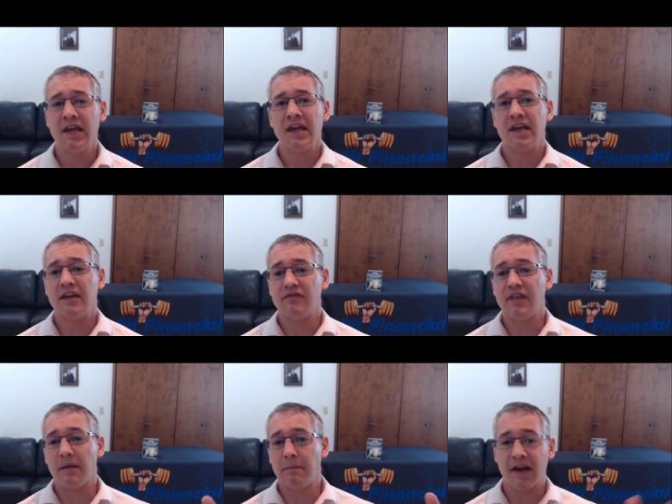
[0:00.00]
if
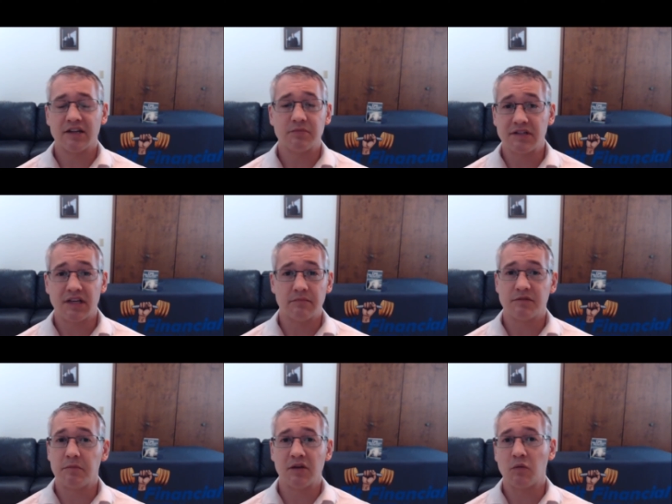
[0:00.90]
that management team's
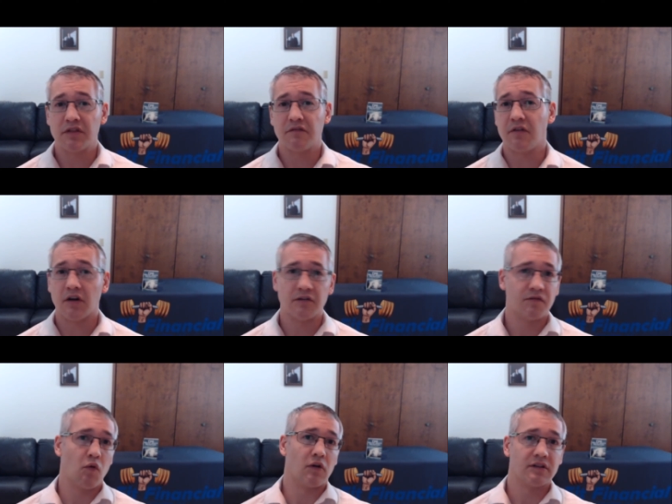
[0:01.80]
been with the fund
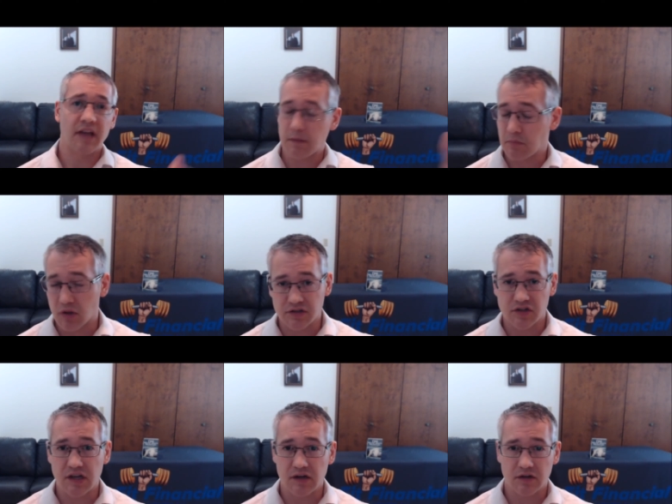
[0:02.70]
for 10 plus
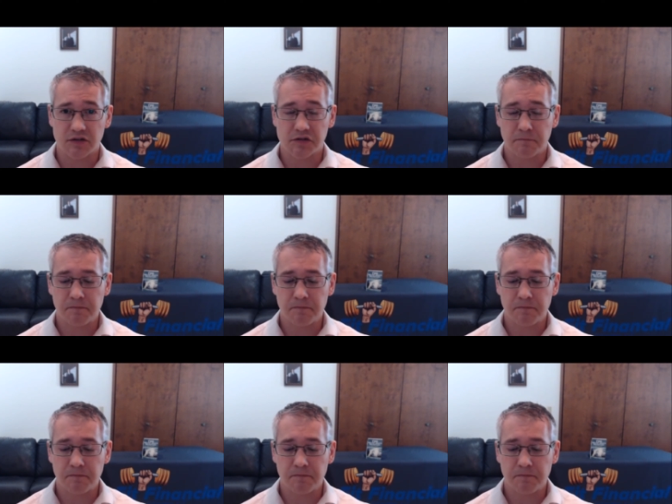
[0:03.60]
years.